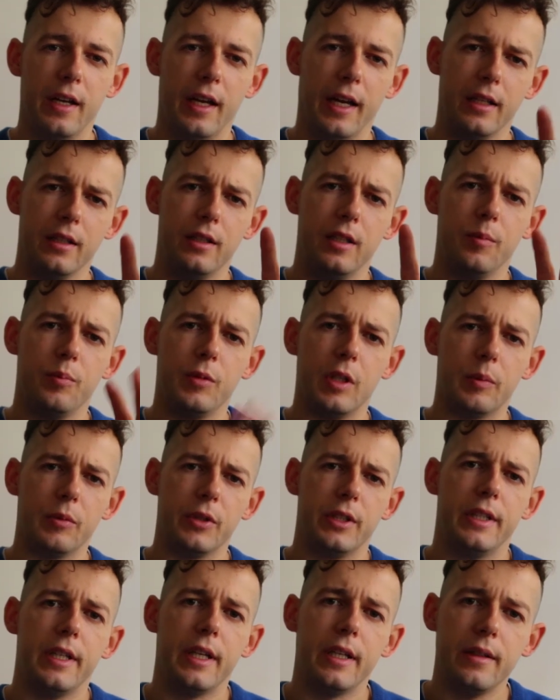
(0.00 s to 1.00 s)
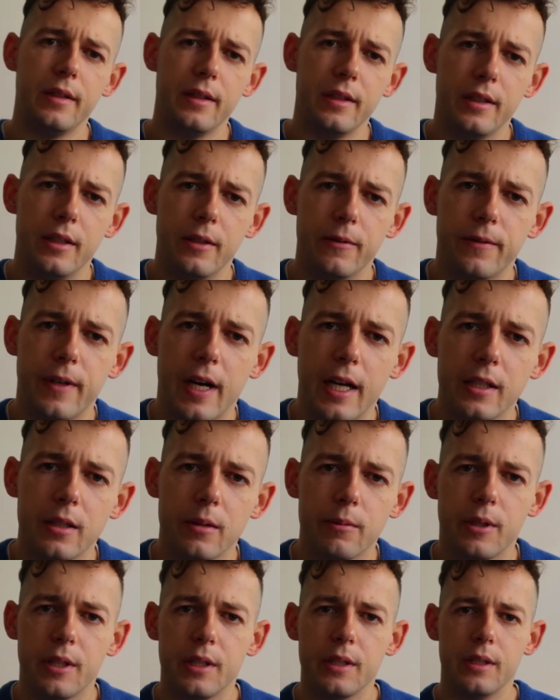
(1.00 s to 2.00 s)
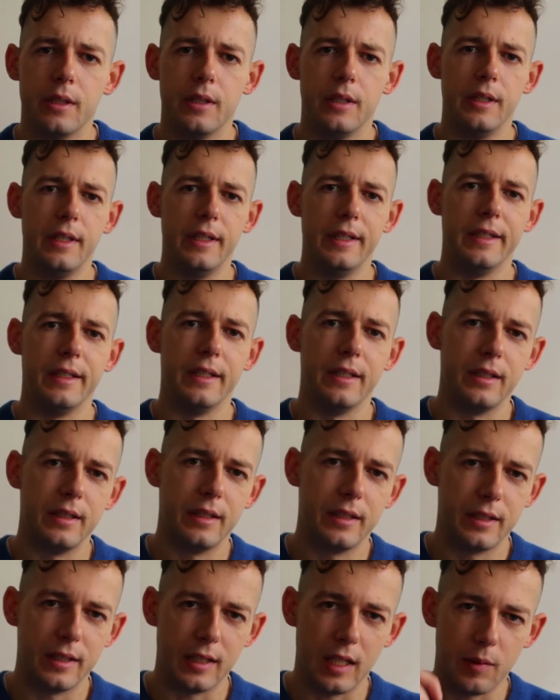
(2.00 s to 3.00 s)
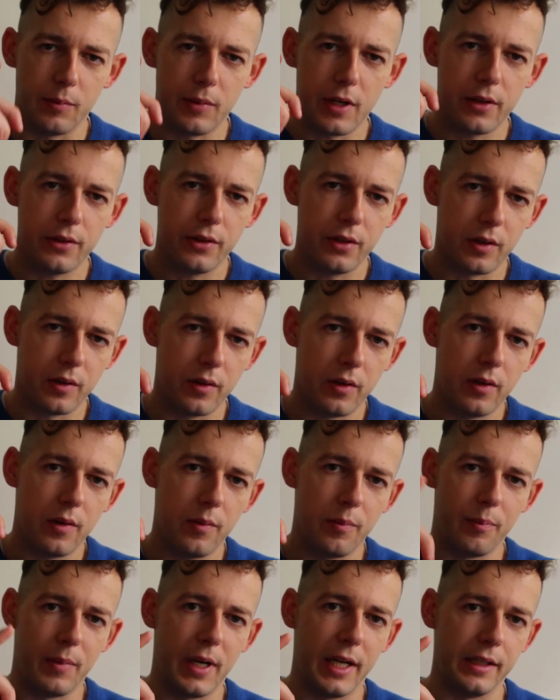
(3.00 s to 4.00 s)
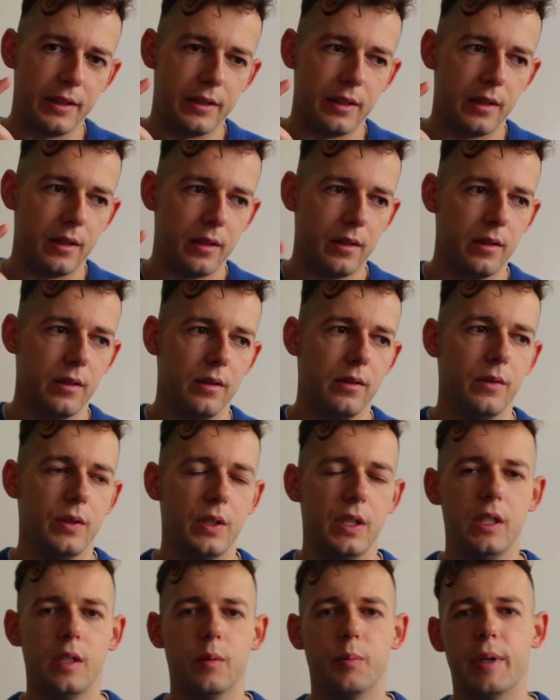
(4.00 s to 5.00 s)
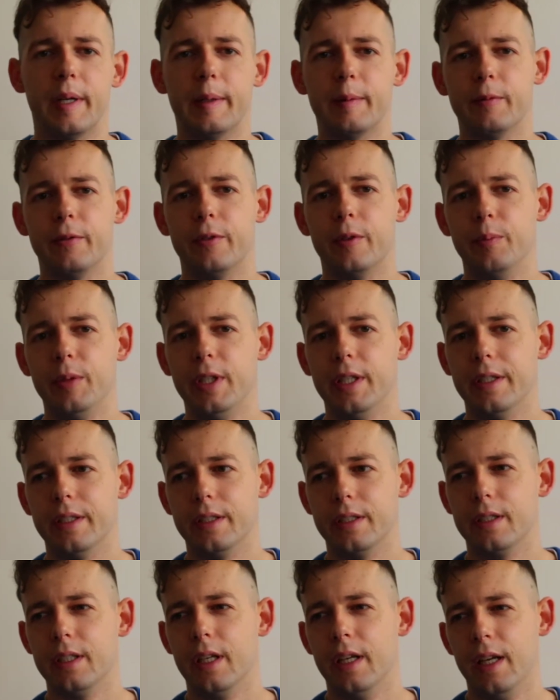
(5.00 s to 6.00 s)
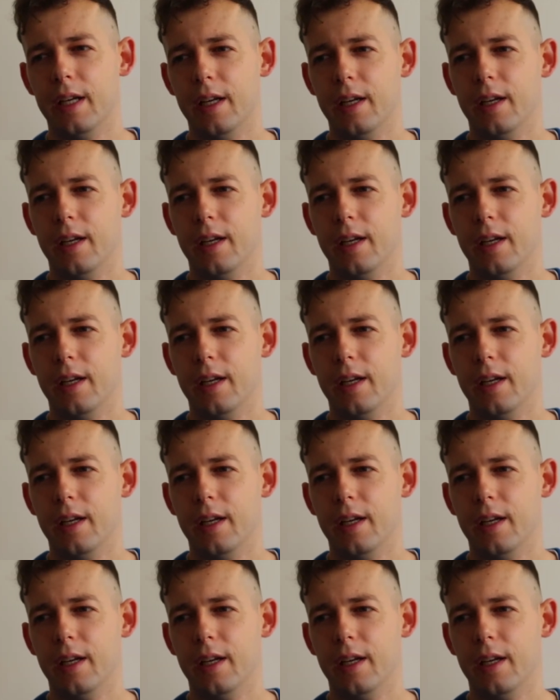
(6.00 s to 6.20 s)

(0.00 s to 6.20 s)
And tip number 10, the final one, is about your mindset. You see, the problem for me is